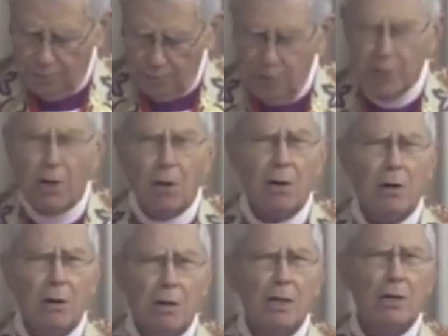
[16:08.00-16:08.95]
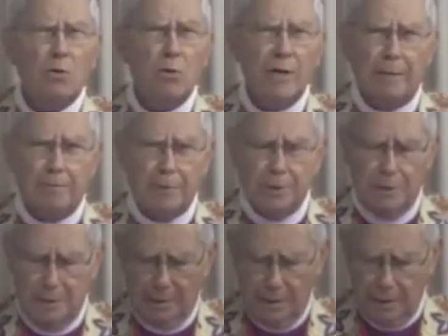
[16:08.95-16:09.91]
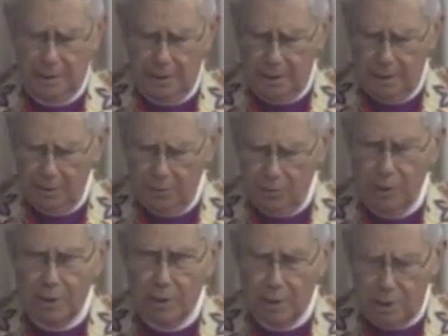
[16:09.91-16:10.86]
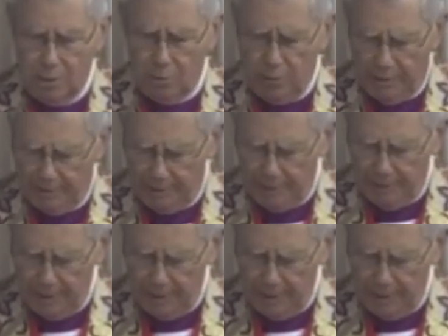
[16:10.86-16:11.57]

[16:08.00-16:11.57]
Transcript: we are equipped. We are equipped.